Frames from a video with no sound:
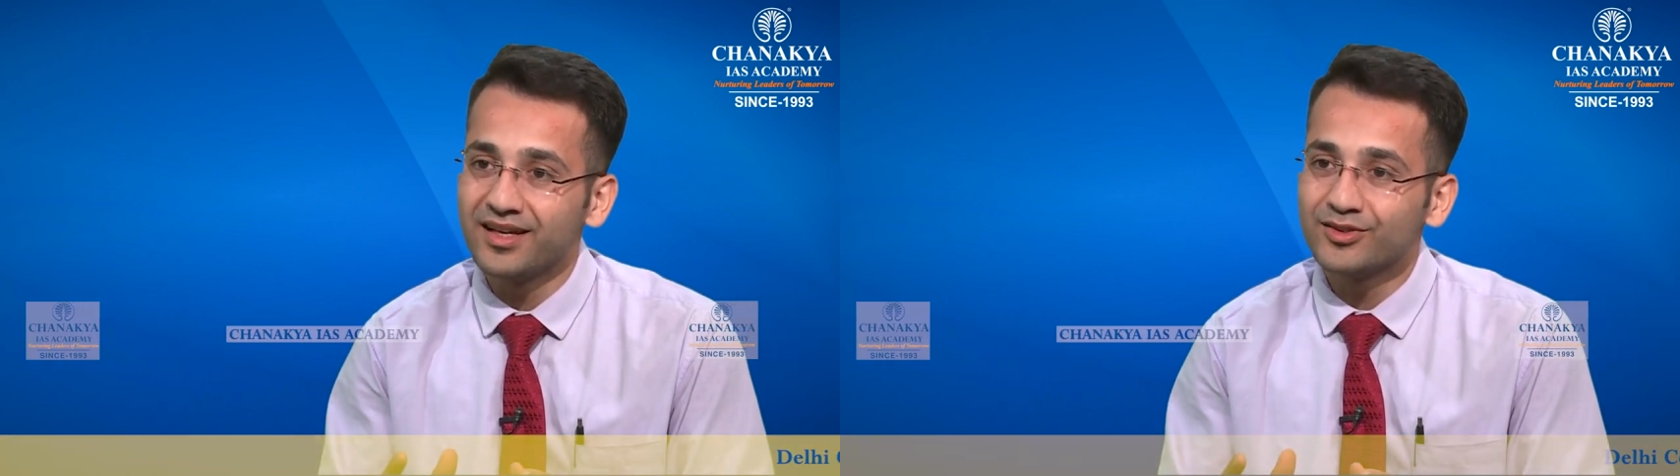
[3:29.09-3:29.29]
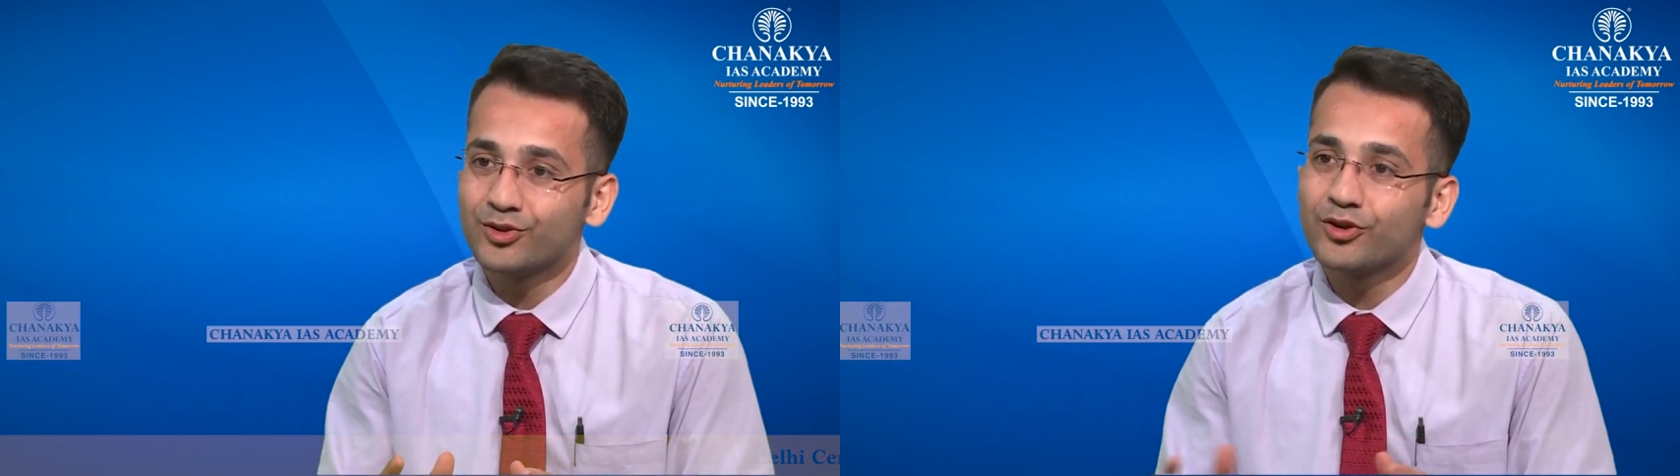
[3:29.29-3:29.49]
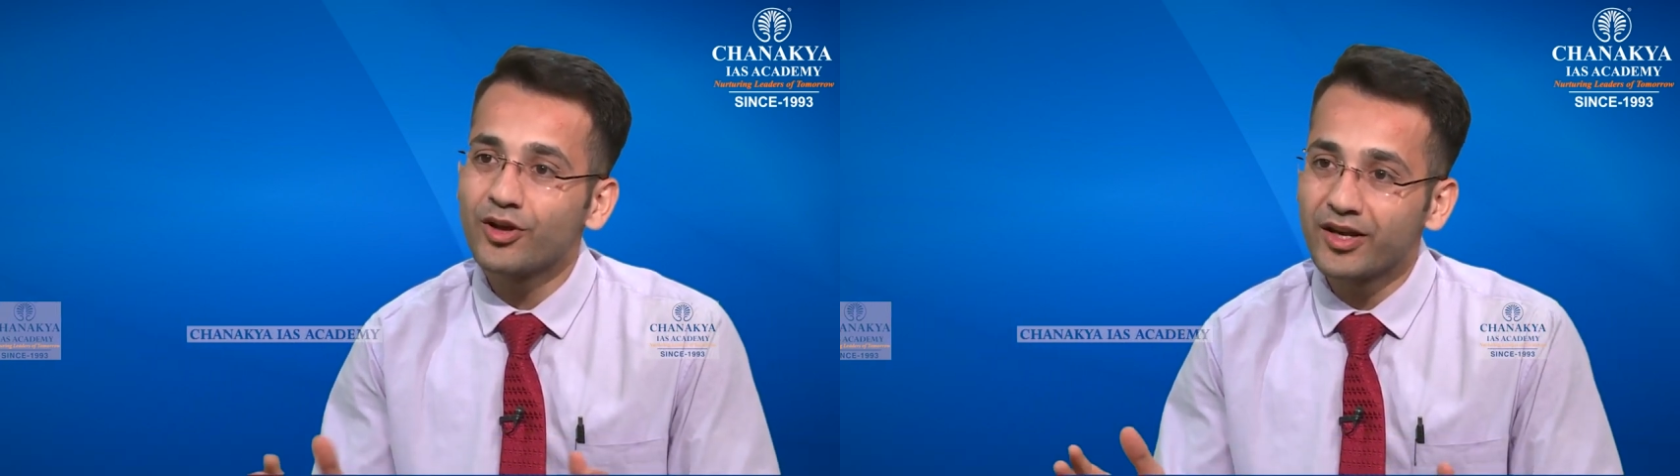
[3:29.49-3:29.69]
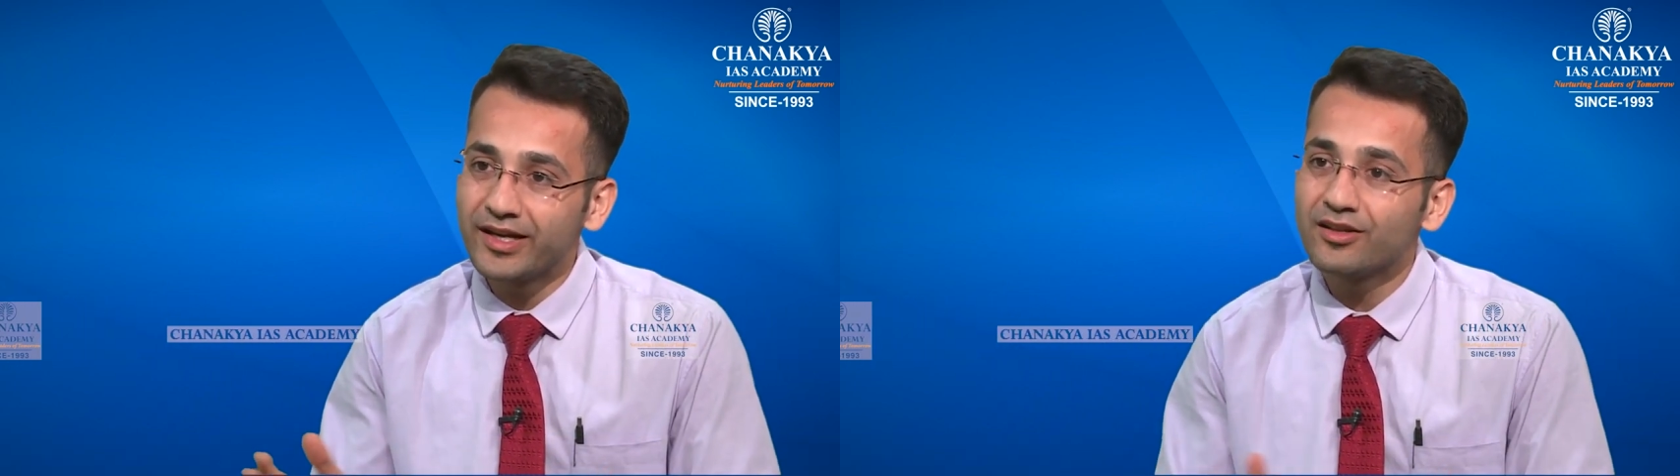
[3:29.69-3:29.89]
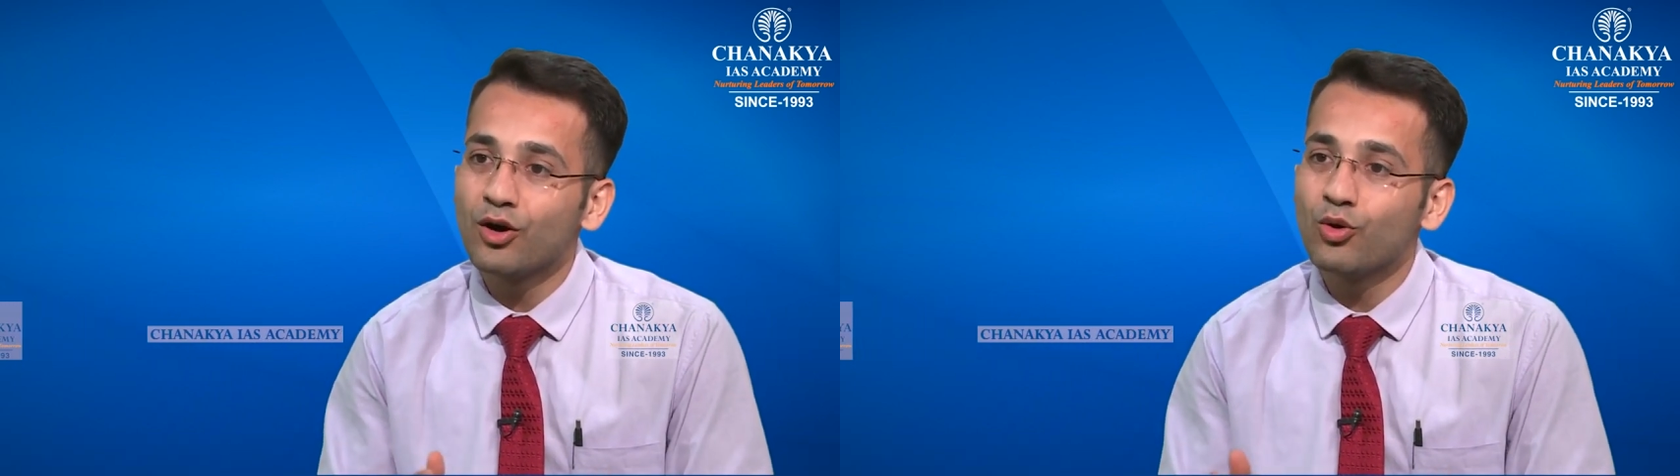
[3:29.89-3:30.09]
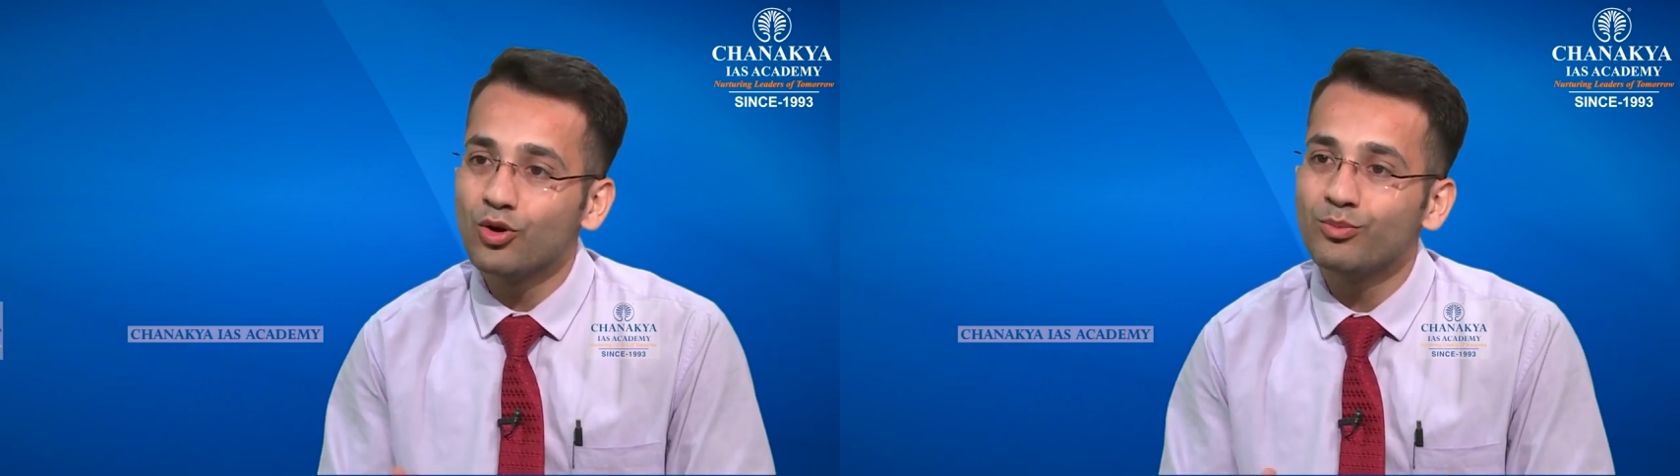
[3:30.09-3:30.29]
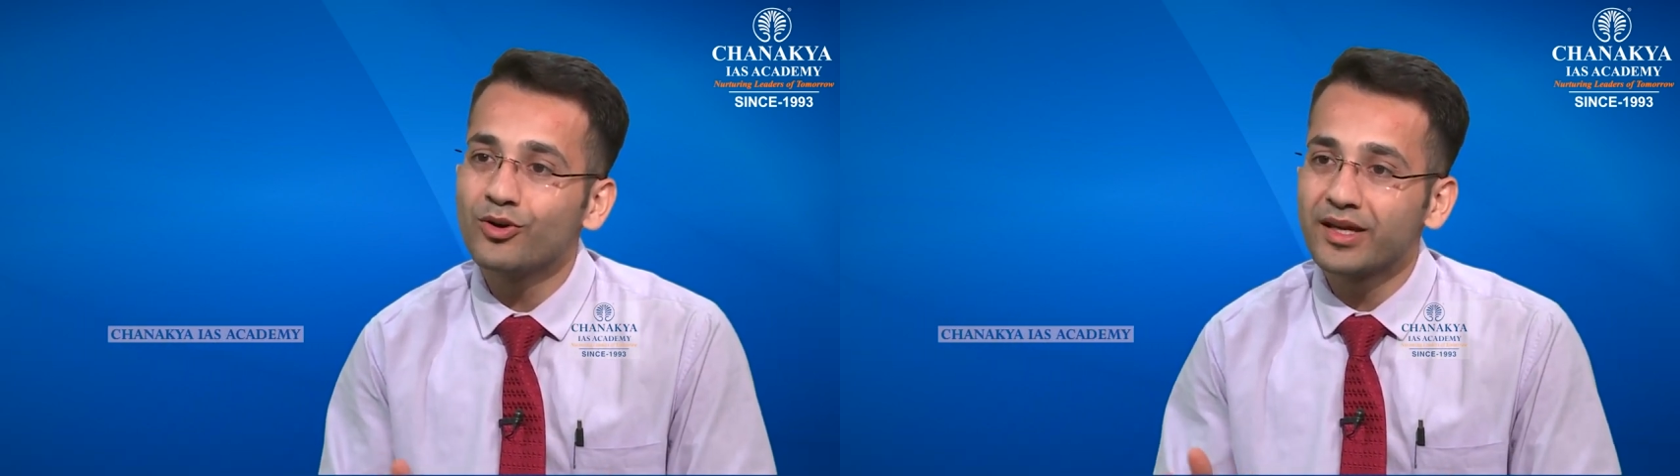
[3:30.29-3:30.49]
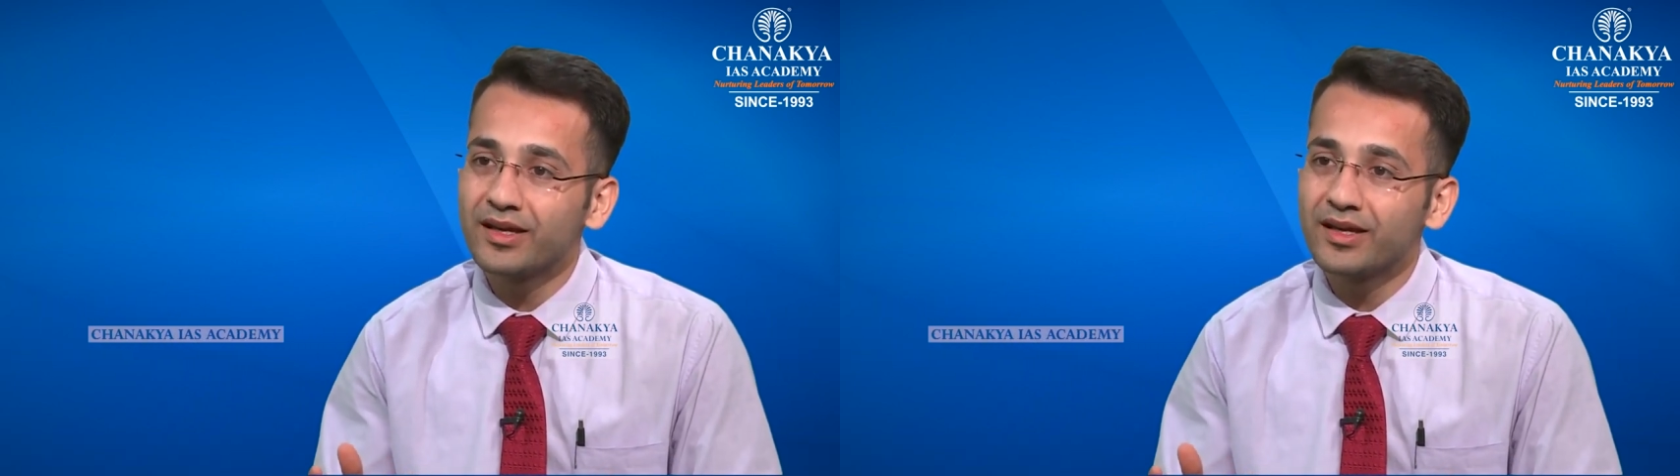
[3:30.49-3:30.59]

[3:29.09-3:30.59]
So you can read the whole book